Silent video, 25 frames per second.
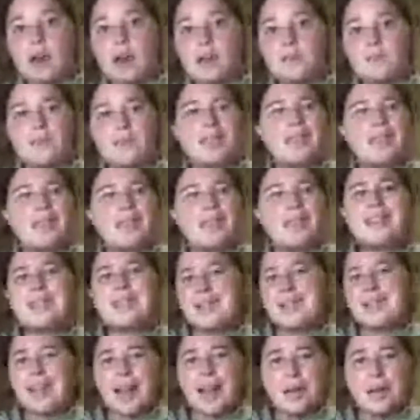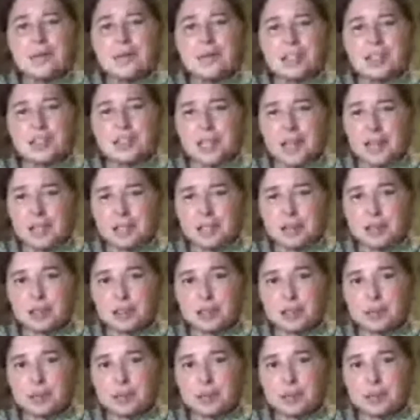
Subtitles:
And it's allowed to change.